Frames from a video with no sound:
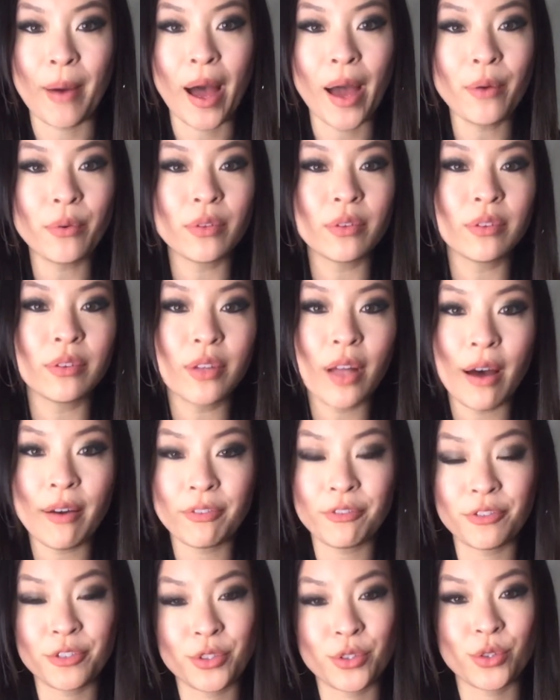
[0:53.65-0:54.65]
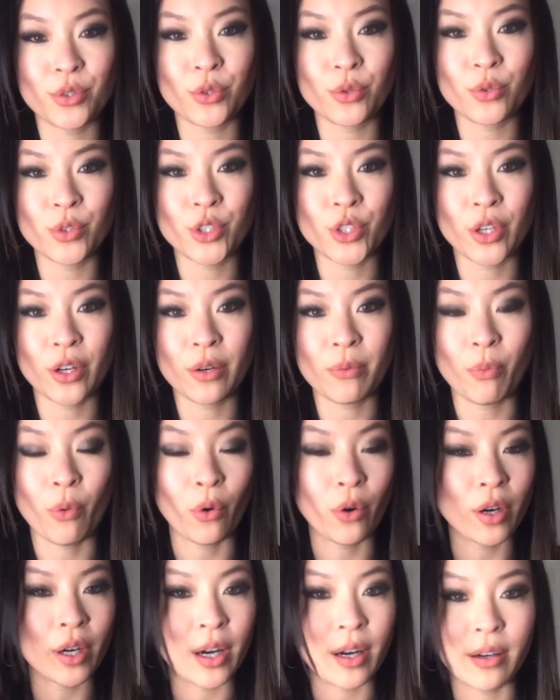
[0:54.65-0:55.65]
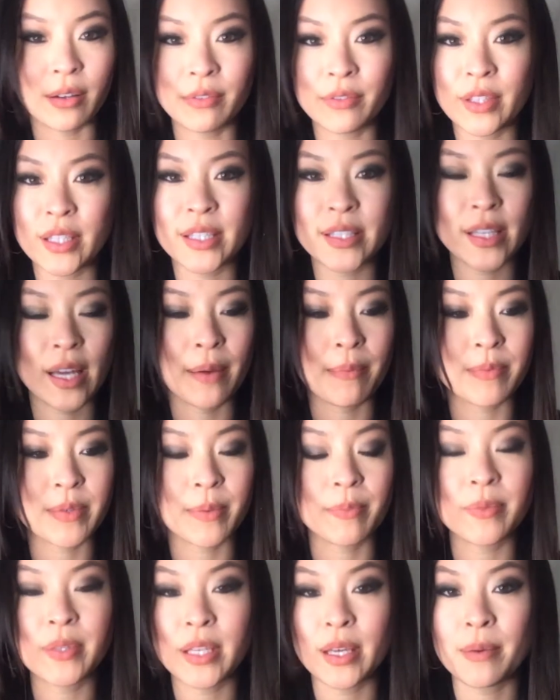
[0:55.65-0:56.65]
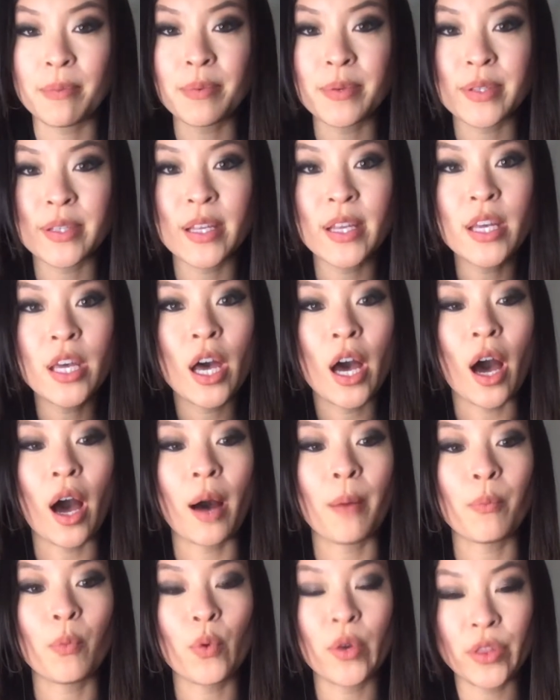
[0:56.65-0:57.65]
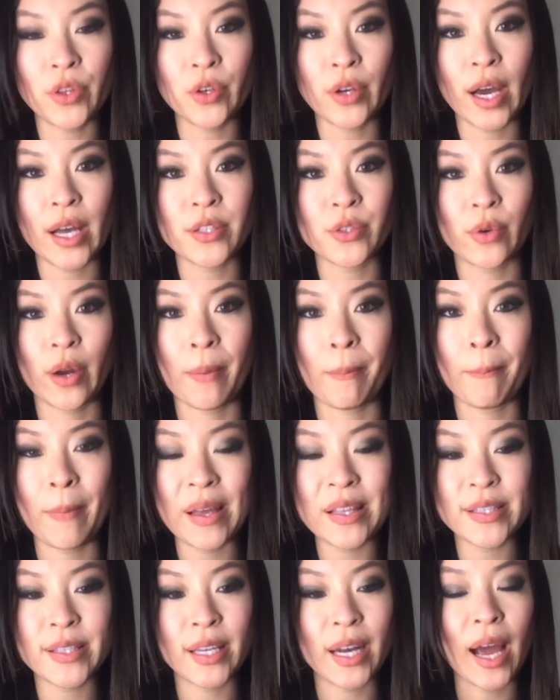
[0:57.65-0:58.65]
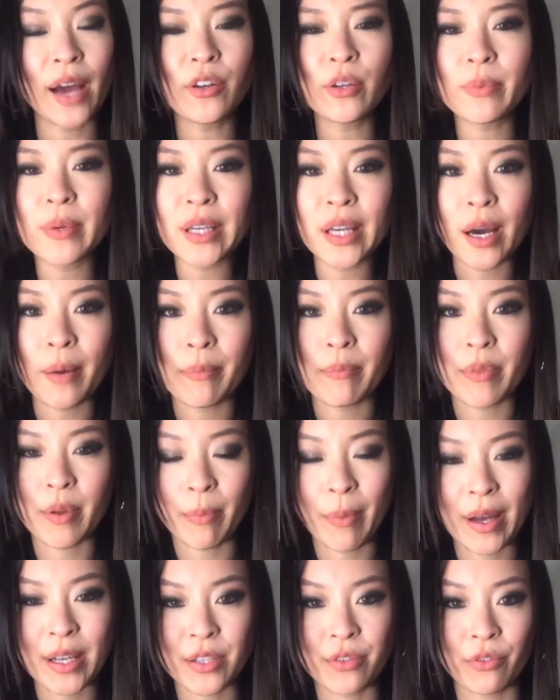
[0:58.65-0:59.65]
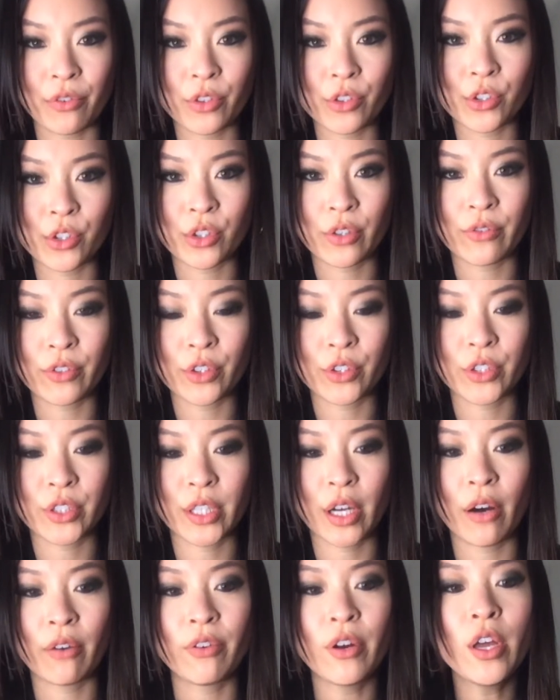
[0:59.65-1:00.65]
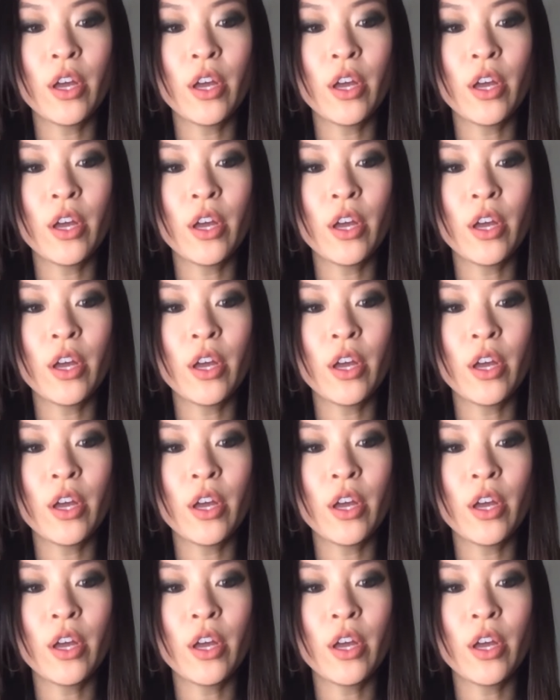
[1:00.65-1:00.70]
I would love to share more of these types of tips um, with you guys around mindset, how to become the best version of yourself,